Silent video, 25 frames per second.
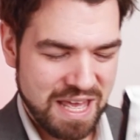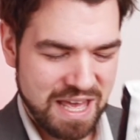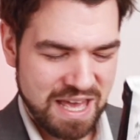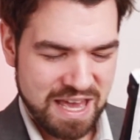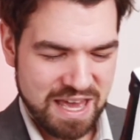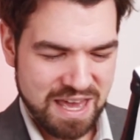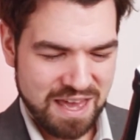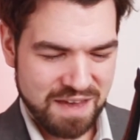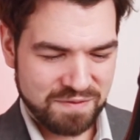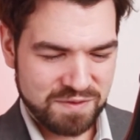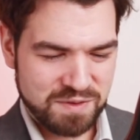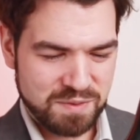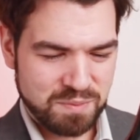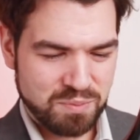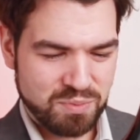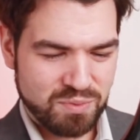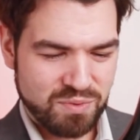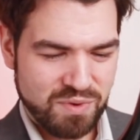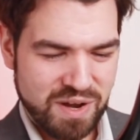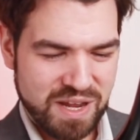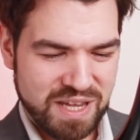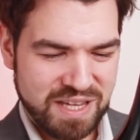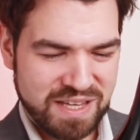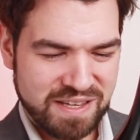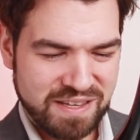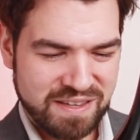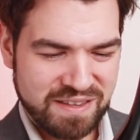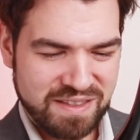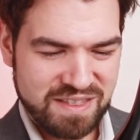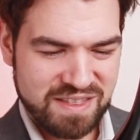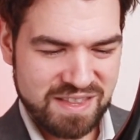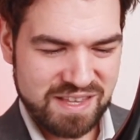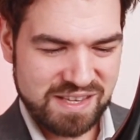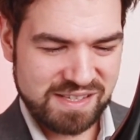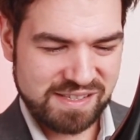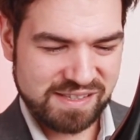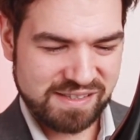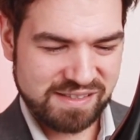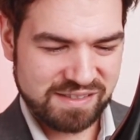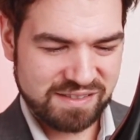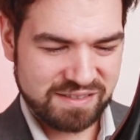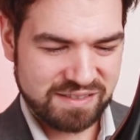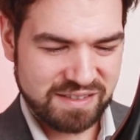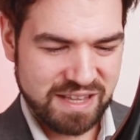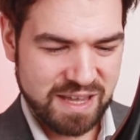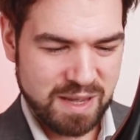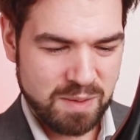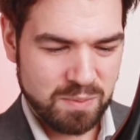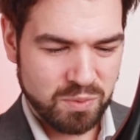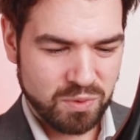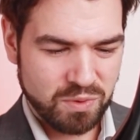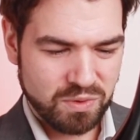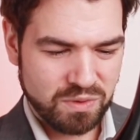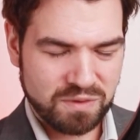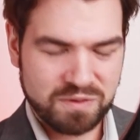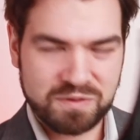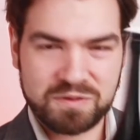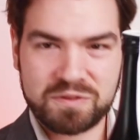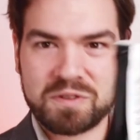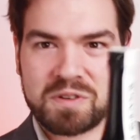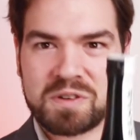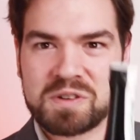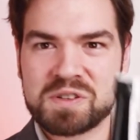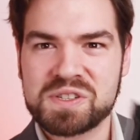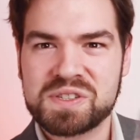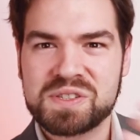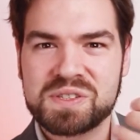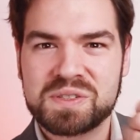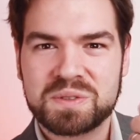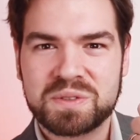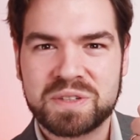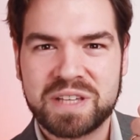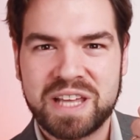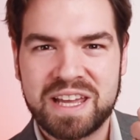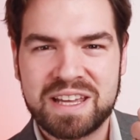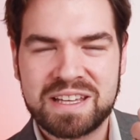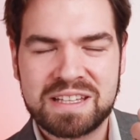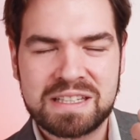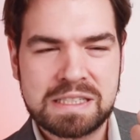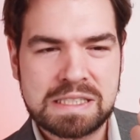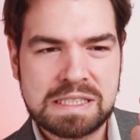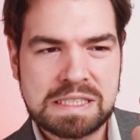I have to break this label first. Okay.